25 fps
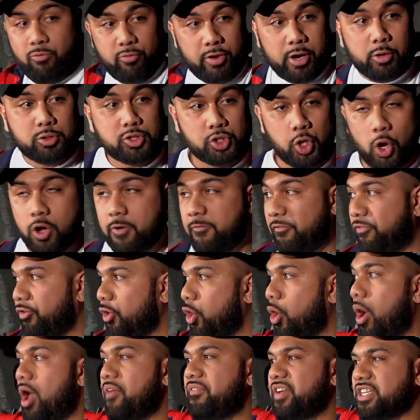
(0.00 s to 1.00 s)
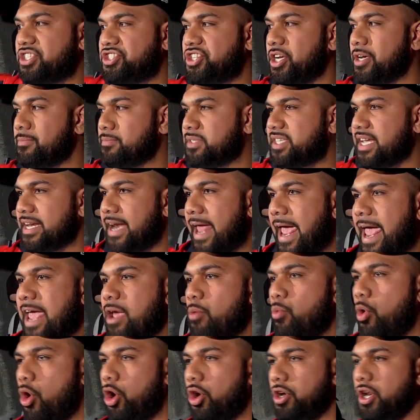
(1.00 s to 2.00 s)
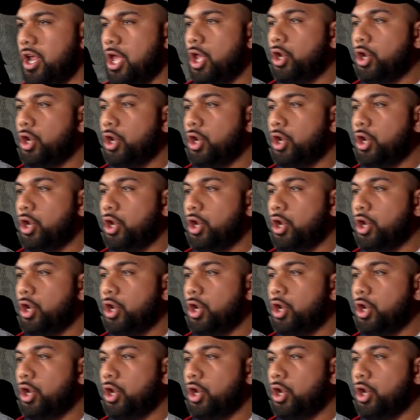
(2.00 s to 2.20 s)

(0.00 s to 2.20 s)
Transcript: Real Talk flew over gyms in A Ward